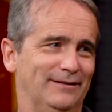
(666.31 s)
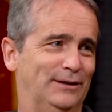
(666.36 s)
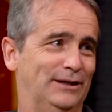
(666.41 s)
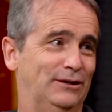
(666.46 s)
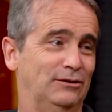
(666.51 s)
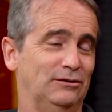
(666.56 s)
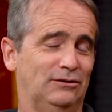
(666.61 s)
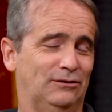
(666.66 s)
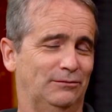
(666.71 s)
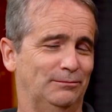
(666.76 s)
We
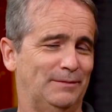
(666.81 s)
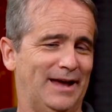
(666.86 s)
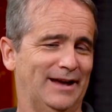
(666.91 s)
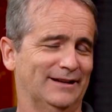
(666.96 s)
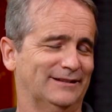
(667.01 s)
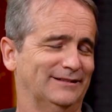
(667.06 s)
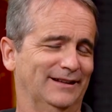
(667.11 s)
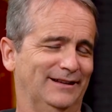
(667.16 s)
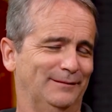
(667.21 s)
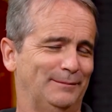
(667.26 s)
do
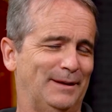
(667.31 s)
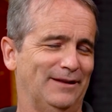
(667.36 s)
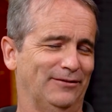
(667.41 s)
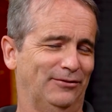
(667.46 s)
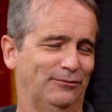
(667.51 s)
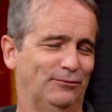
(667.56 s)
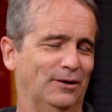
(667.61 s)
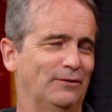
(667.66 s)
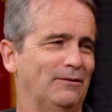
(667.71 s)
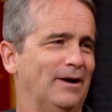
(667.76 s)
actually about
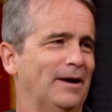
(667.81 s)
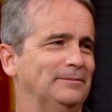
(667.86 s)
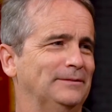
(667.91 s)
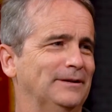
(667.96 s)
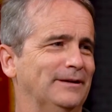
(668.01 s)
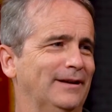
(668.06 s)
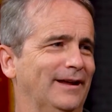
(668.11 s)
3 wraps a day.